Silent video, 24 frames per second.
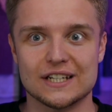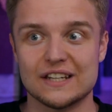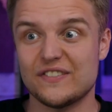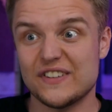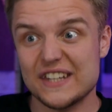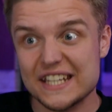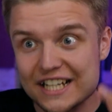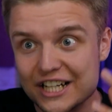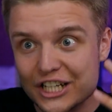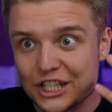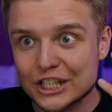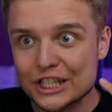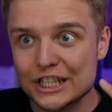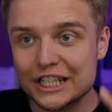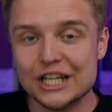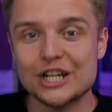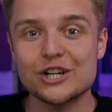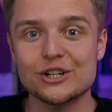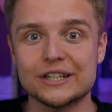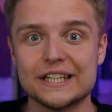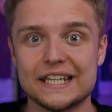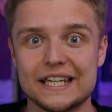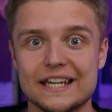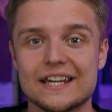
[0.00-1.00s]
if he
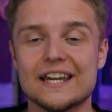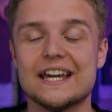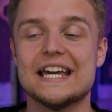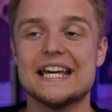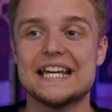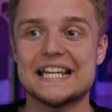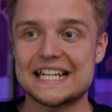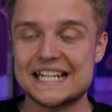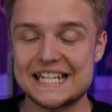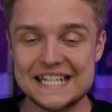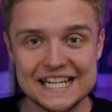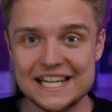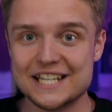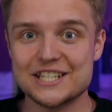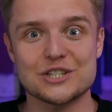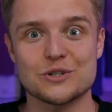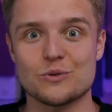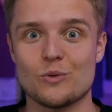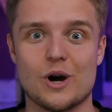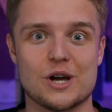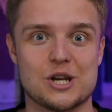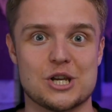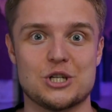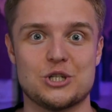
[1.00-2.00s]
clearly doesn't
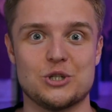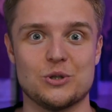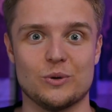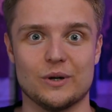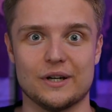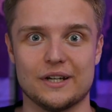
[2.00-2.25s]
want to do